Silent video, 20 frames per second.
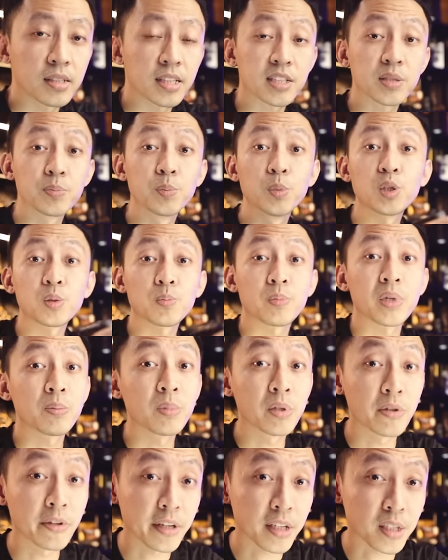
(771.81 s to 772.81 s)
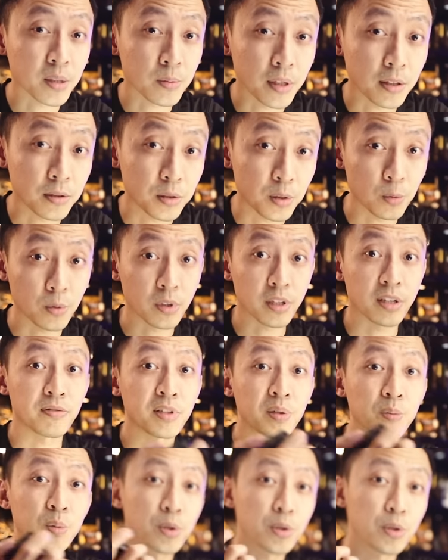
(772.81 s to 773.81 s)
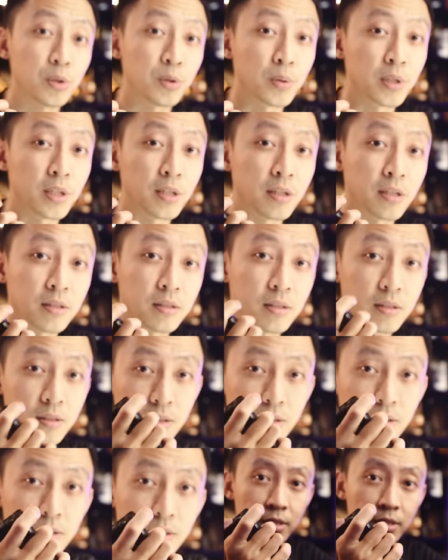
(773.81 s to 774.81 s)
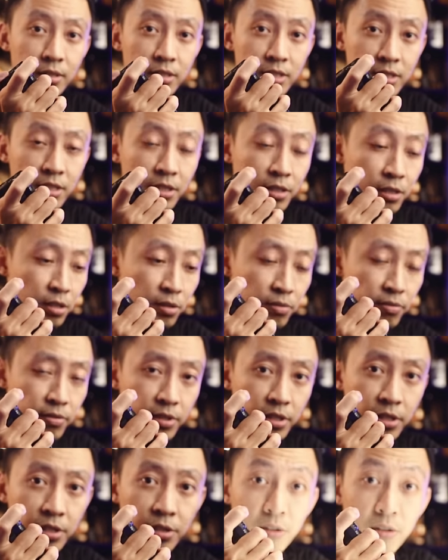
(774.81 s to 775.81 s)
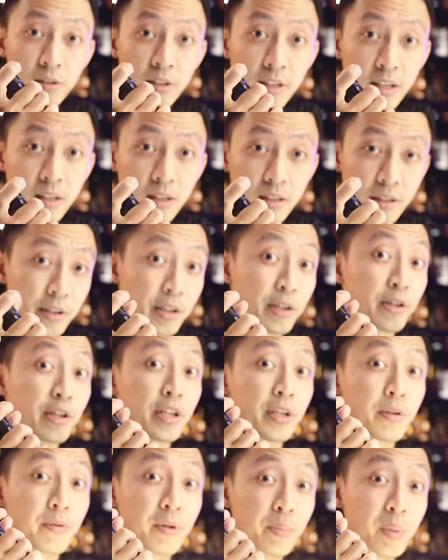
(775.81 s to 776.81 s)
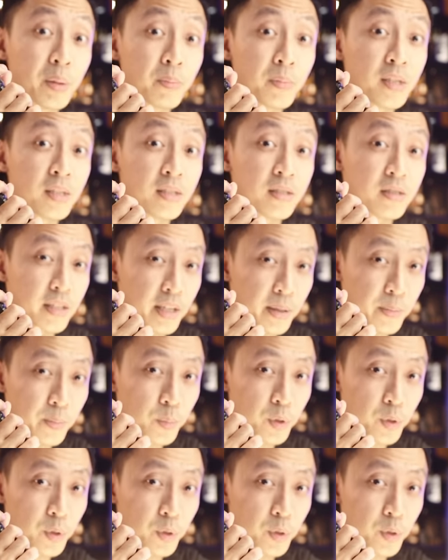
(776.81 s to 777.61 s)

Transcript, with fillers: There's mode memory as well, so whatever mode you were on, you just turn it off, turn it on again, and you, you remember the same